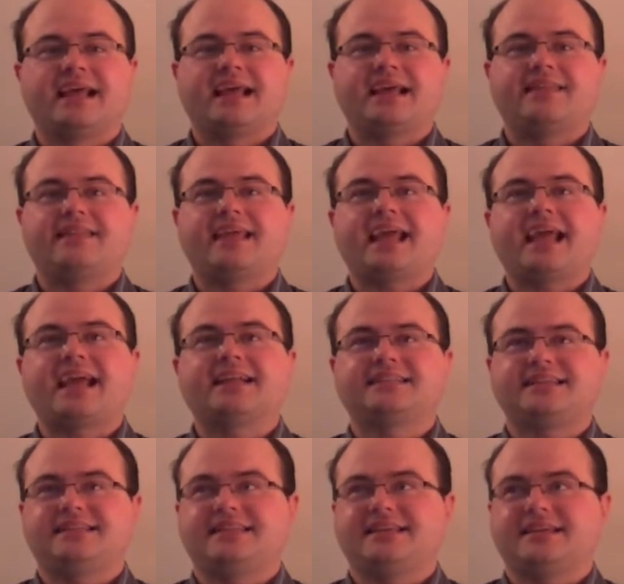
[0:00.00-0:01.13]
And the
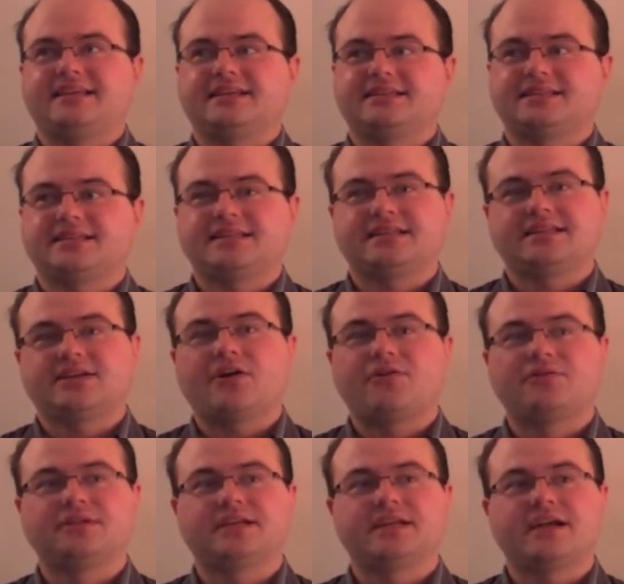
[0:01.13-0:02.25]
anti-theist is
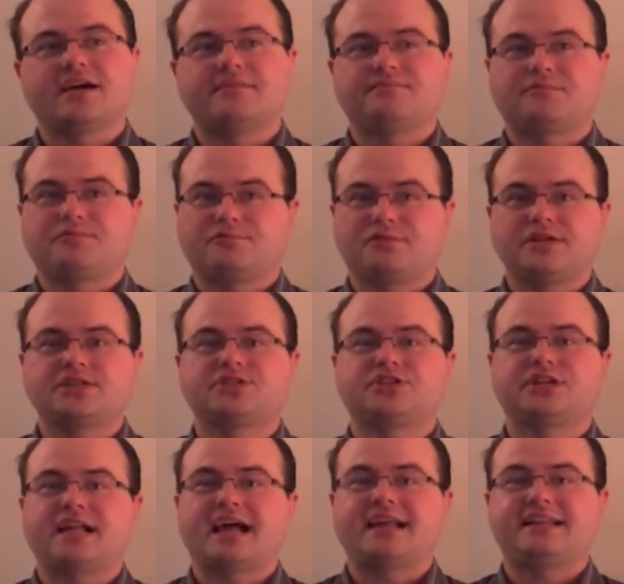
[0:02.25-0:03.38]
holding up
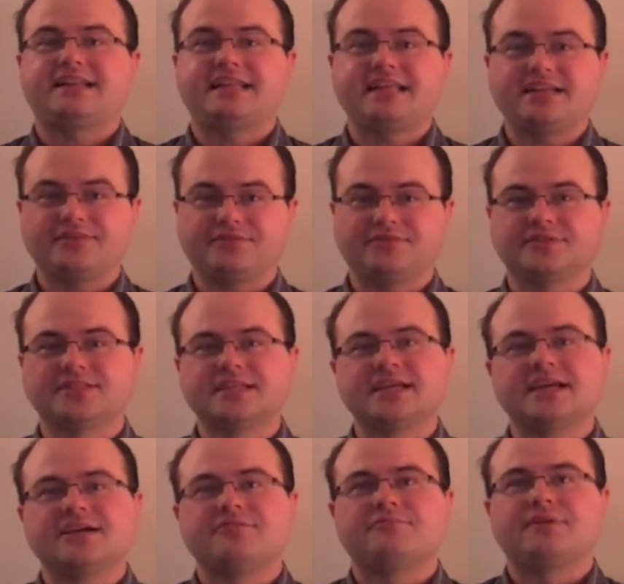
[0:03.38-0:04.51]
Christian ideals
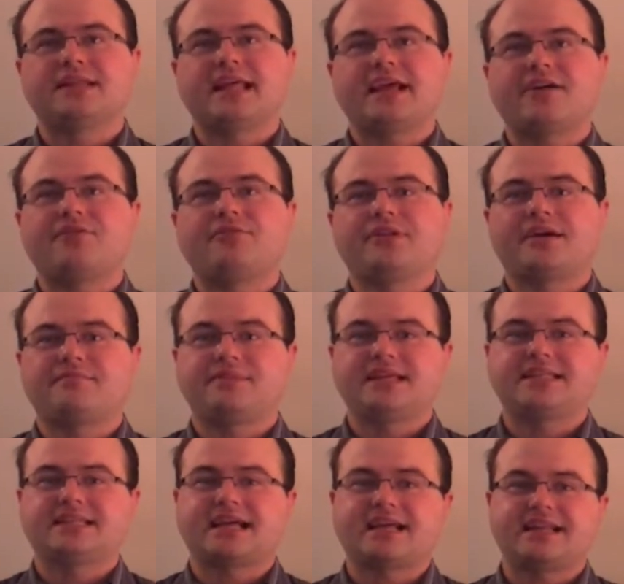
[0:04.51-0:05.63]
when they hold up
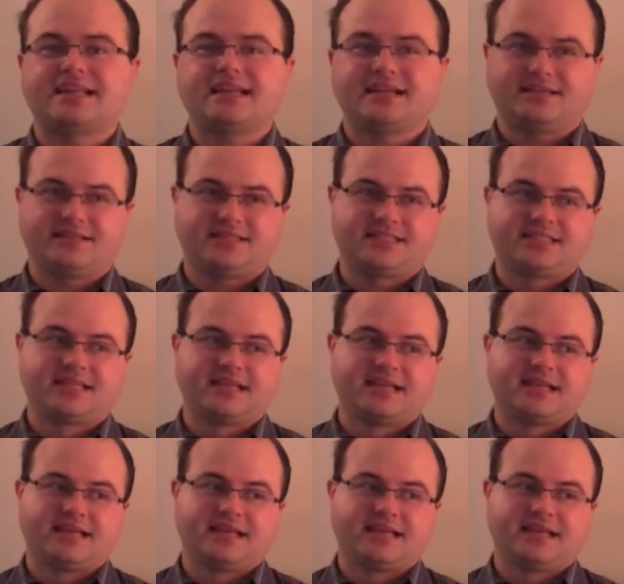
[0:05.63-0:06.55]
these ideas.